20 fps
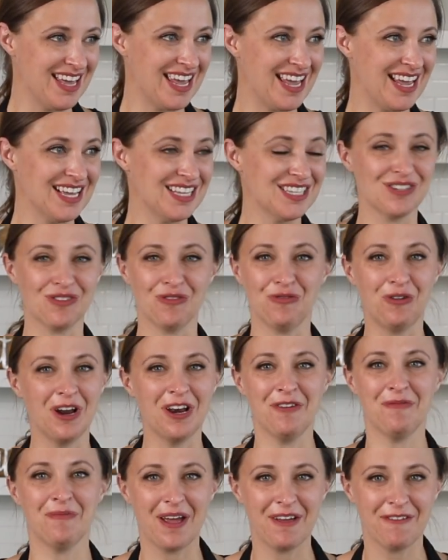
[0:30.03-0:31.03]
It's one
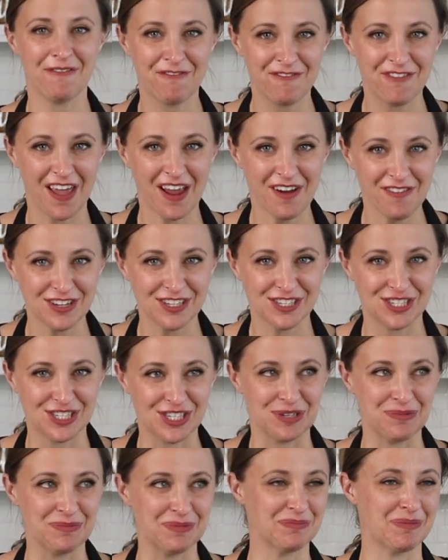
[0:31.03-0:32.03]
of my favorite
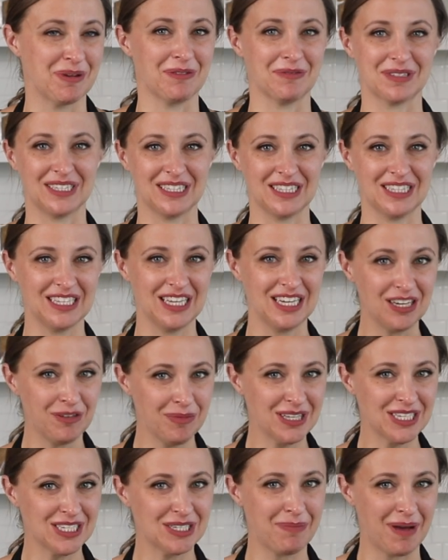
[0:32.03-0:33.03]
soups, but it was a little
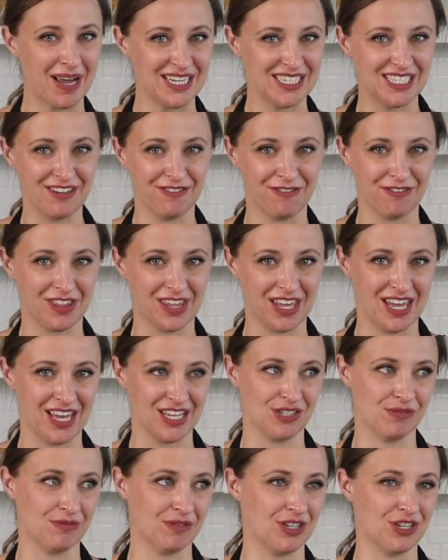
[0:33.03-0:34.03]
bit spicy for the
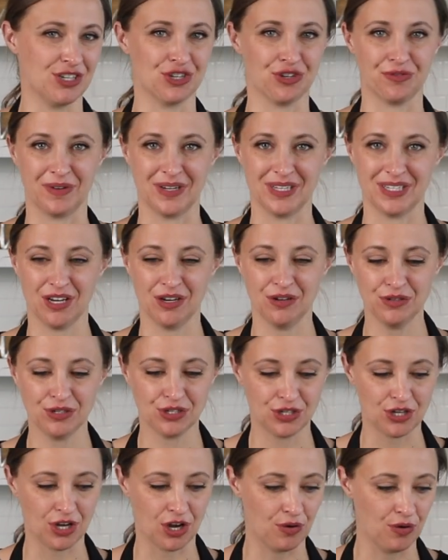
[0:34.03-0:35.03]
kids with the chorizo.
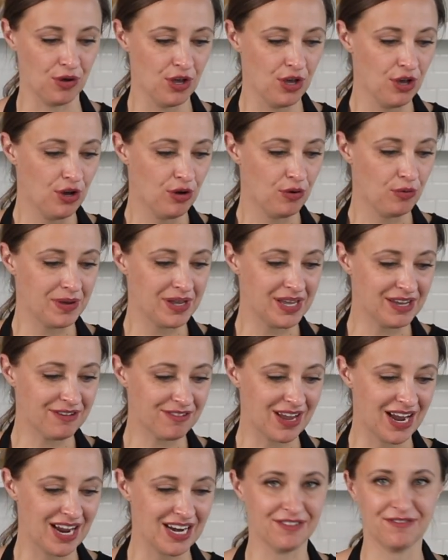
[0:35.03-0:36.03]
So we have
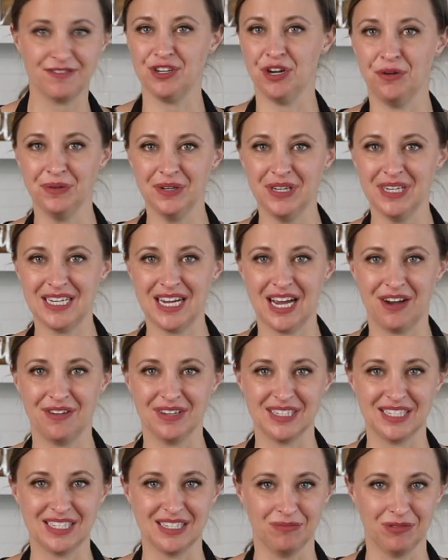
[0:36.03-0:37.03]
kind of toned it down
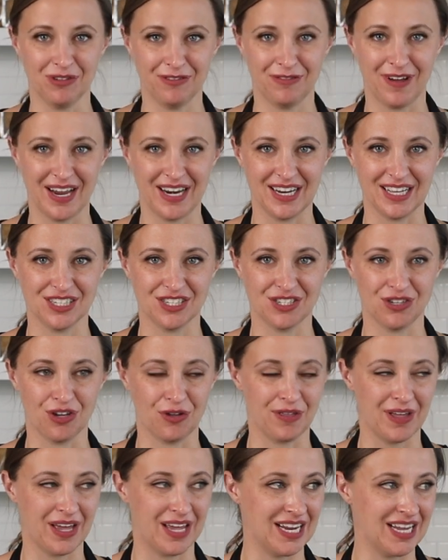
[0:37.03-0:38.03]
and simplified it
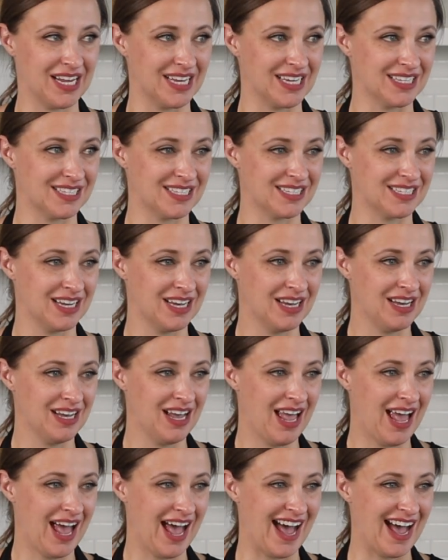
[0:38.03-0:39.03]
so that it's
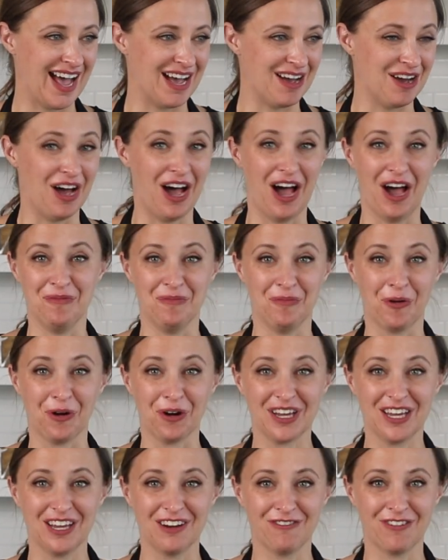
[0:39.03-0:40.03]
a
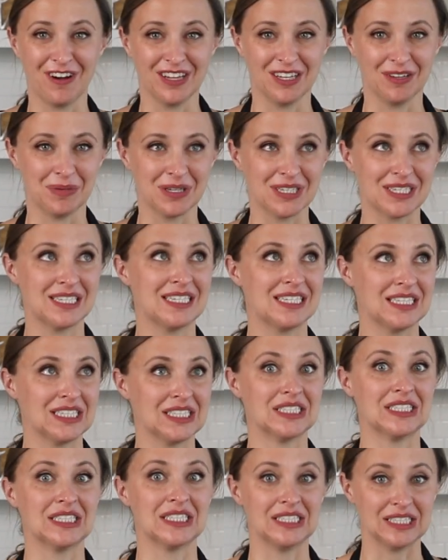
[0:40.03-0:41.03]
more kid-friendly but still
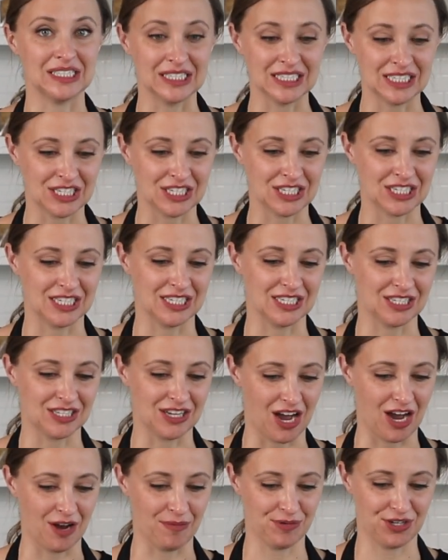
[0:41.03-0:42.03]
delicious
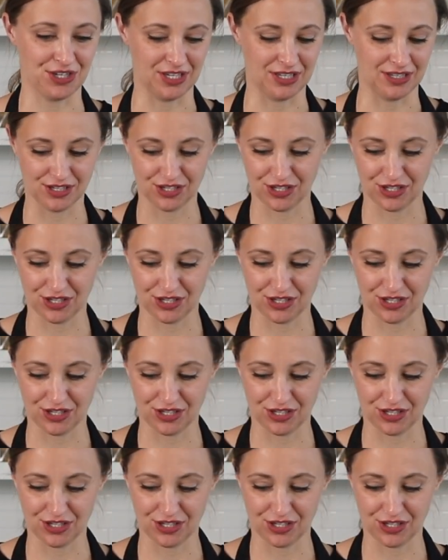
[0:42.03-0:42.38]
option.